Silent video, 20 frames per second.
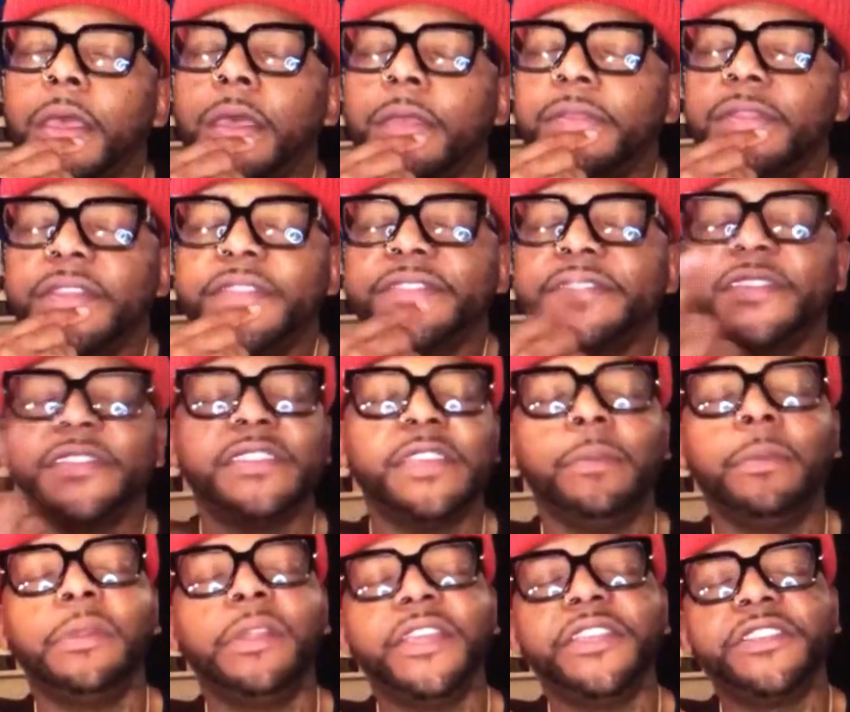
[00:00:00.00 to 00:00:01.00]
This
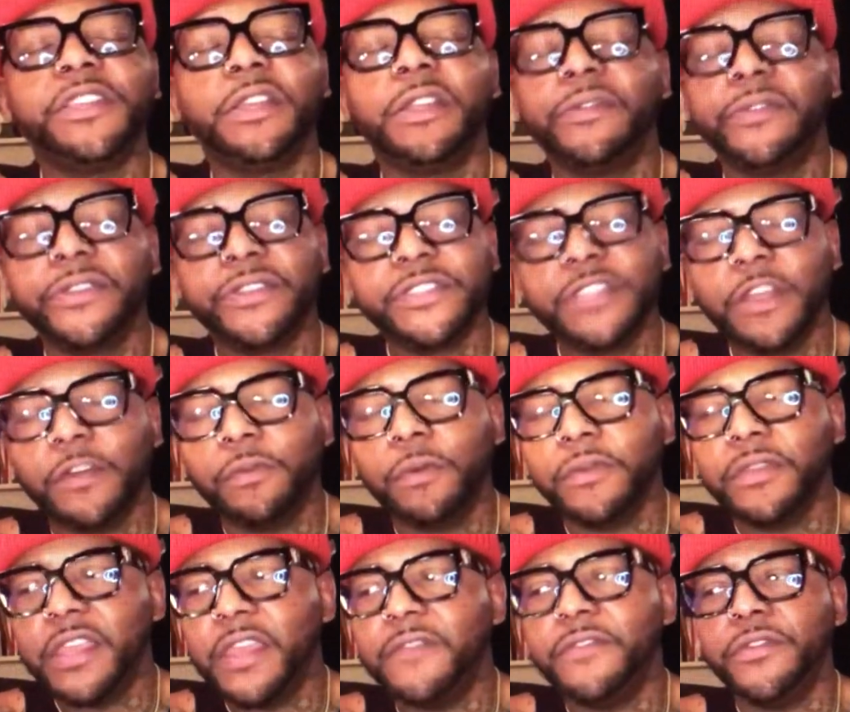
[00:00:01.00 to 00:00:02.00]
assimilation of yourself
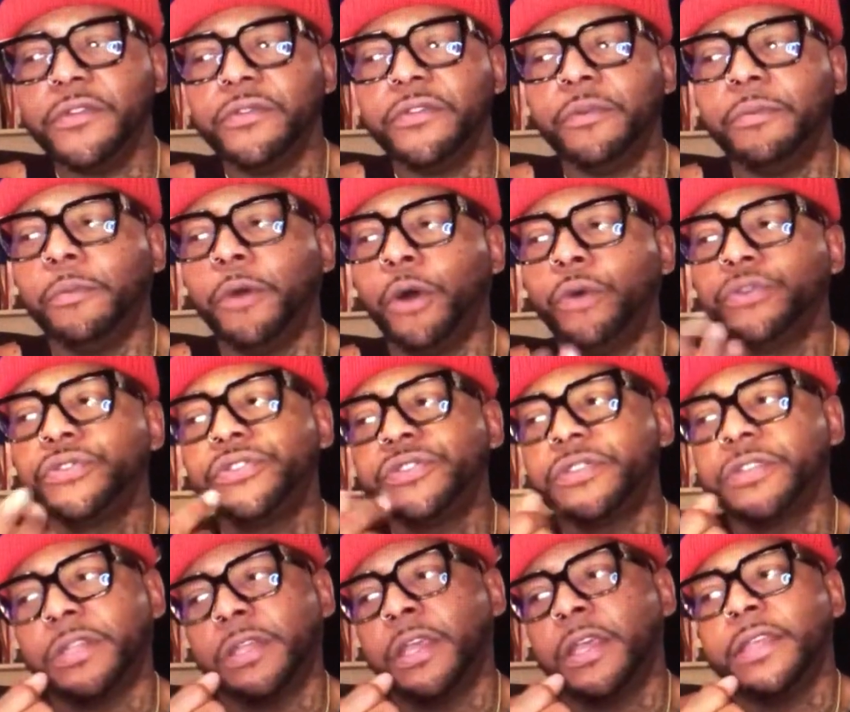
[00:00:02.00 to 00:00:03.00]
will give you the
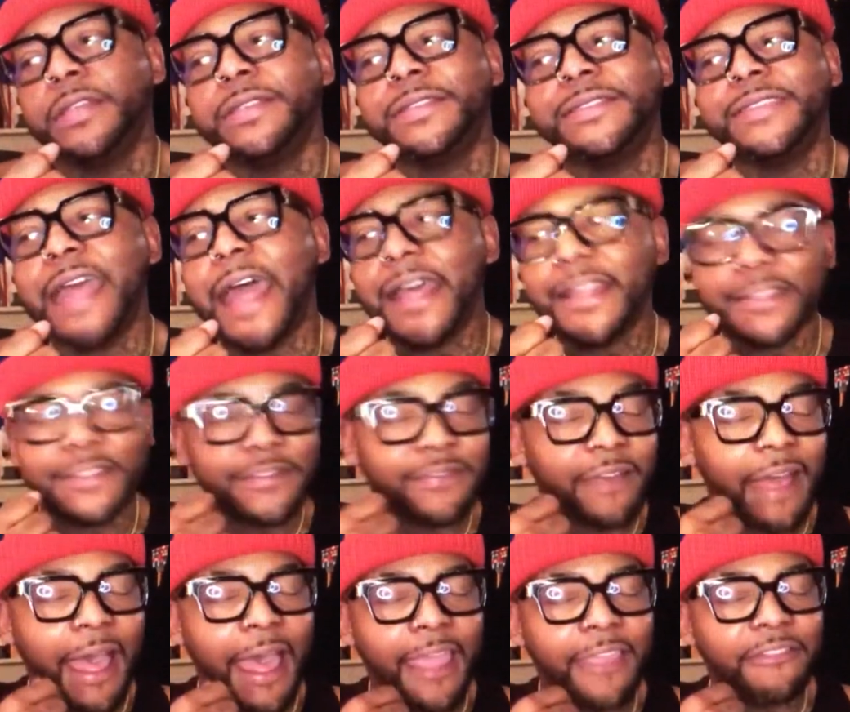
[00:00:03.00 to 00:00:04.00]
most
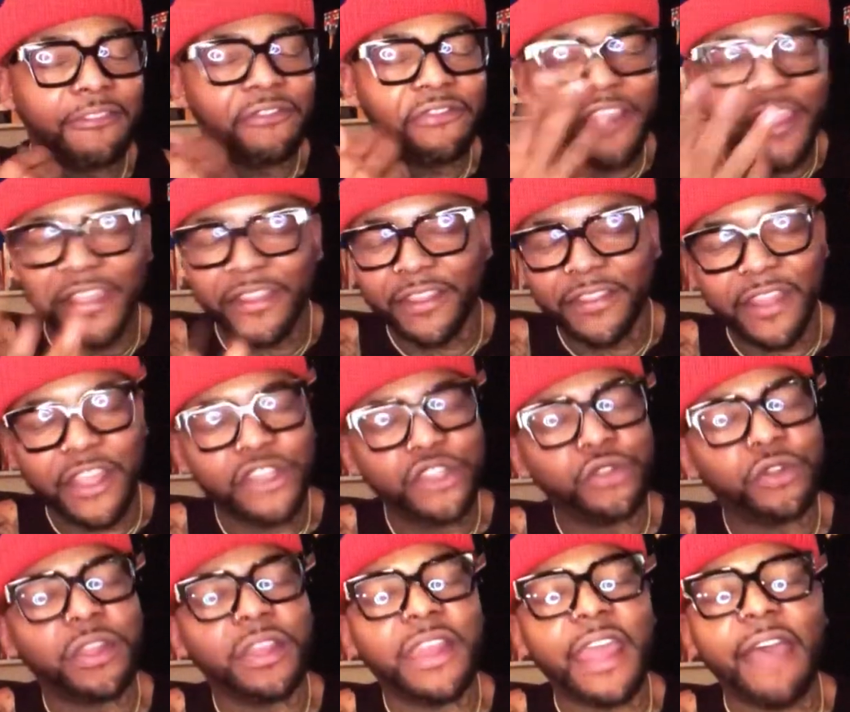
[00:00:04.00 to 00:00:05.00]
satisfying feeling that
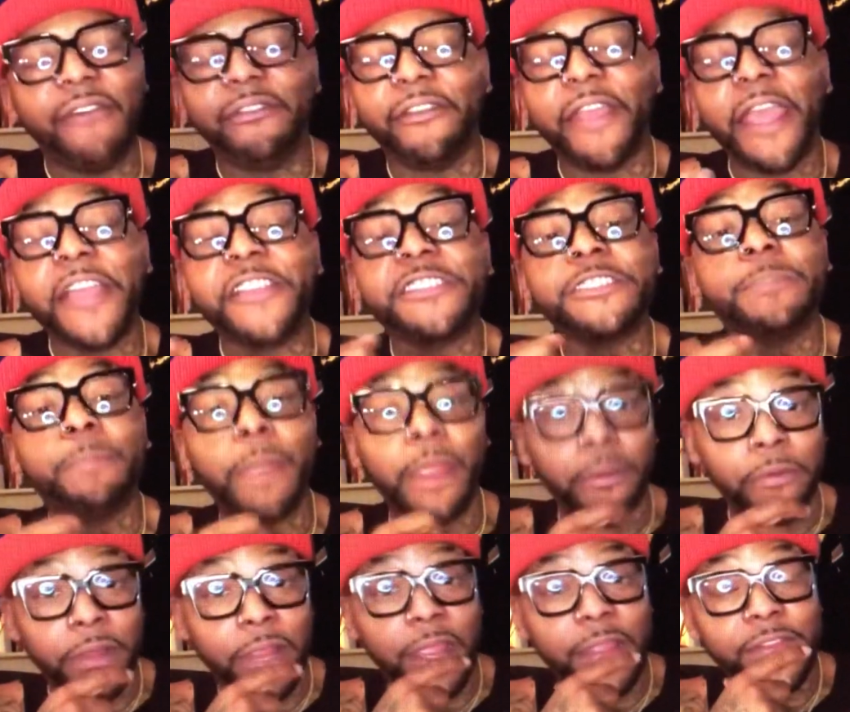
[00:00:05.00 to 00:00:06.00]
you can ever
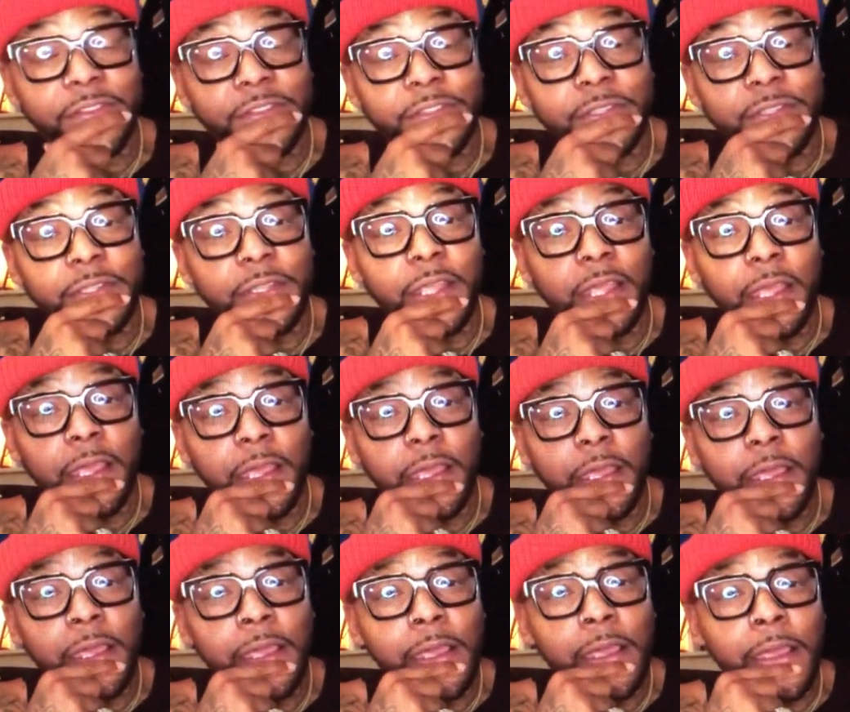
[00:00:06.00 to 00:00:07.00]
experience
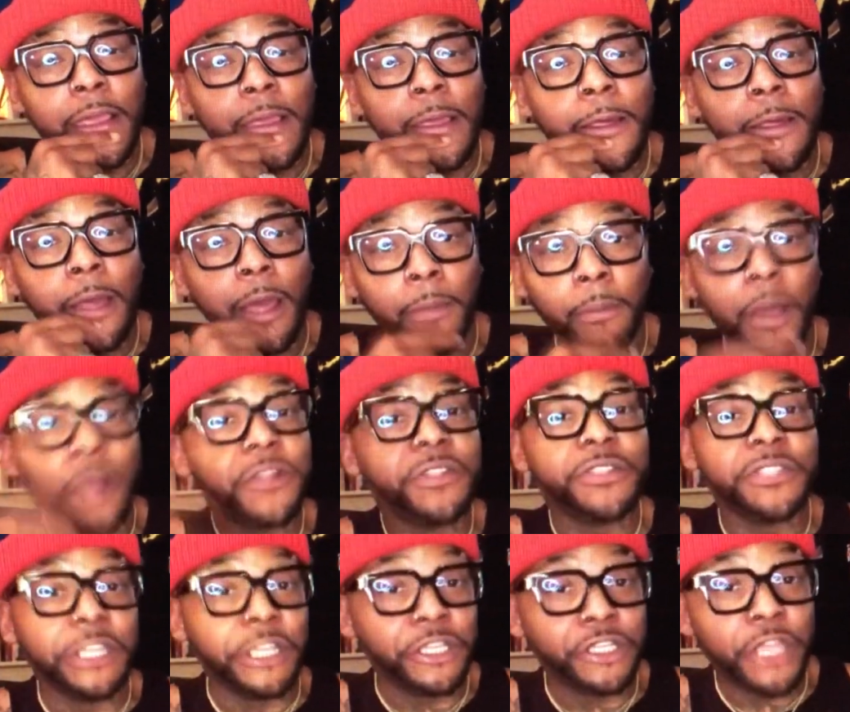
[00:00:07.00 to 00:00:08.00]

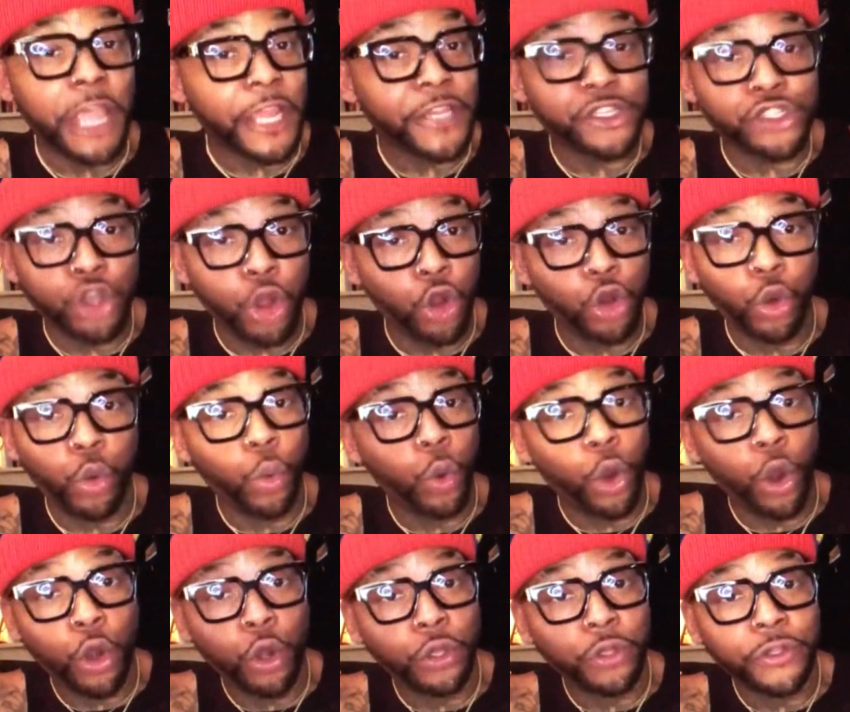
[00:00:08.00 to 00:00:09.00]
amongst the external
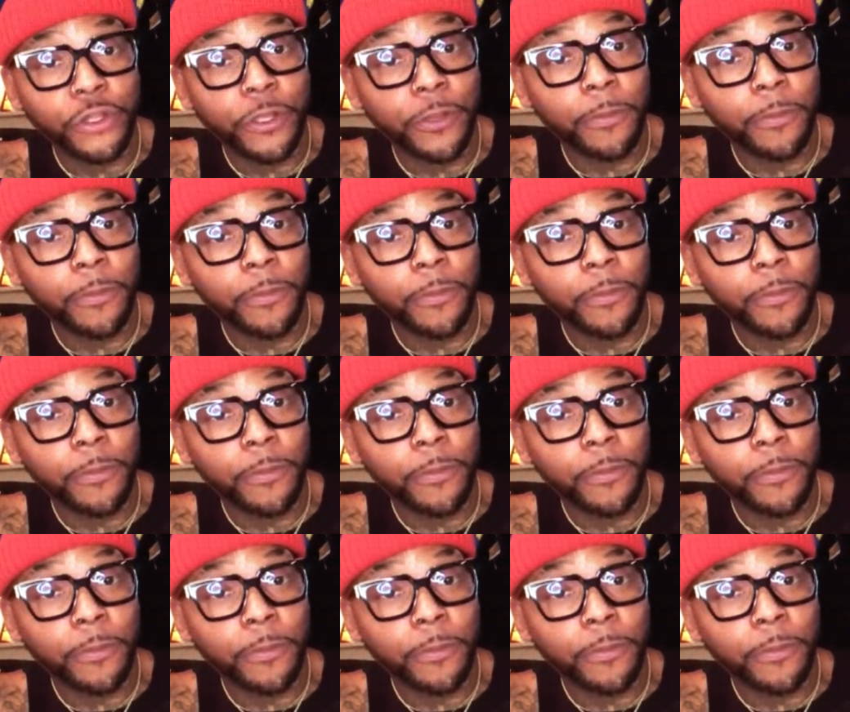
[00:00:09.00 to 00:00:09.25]
world.